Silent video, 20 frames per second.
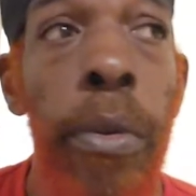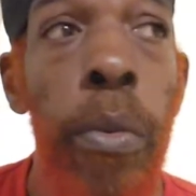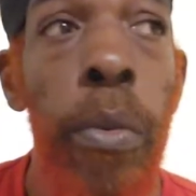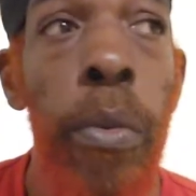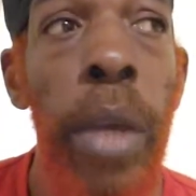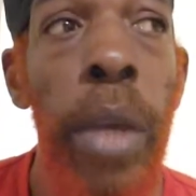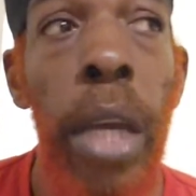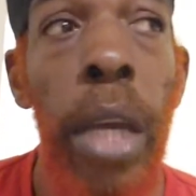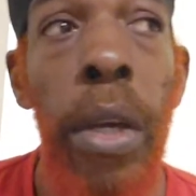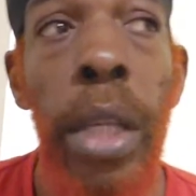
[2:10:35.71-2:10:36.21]
We
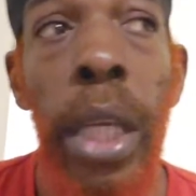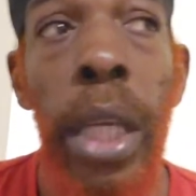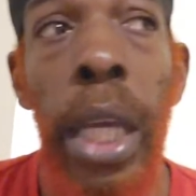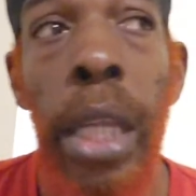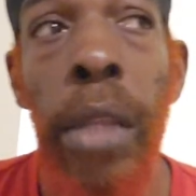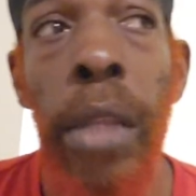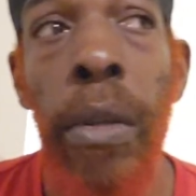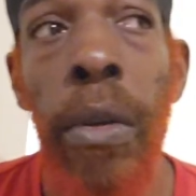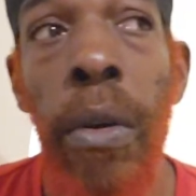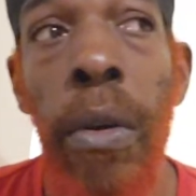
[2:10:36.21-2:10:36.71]
ain't gonna
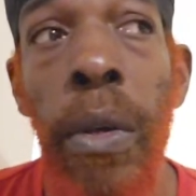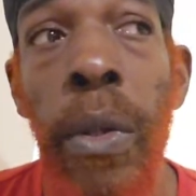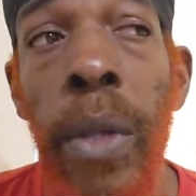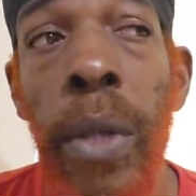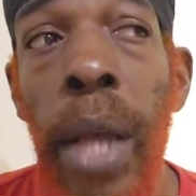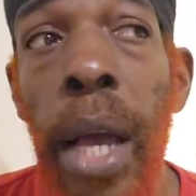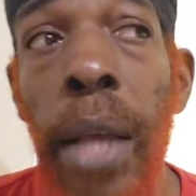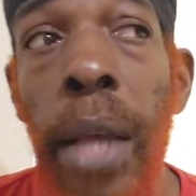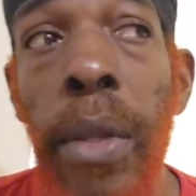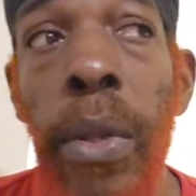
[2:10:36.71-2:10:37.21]
get to go
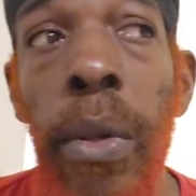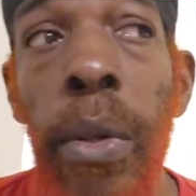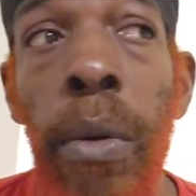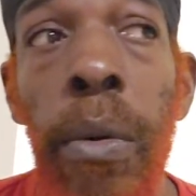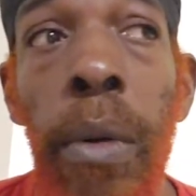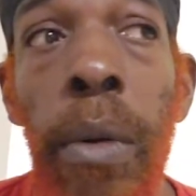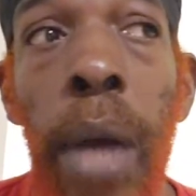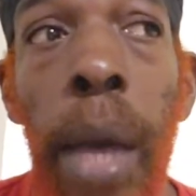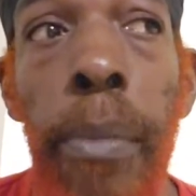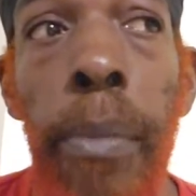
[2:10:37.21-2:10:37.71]
outside, so
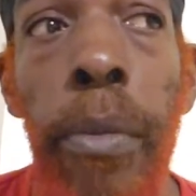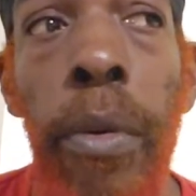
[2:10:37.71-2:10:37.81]
I'm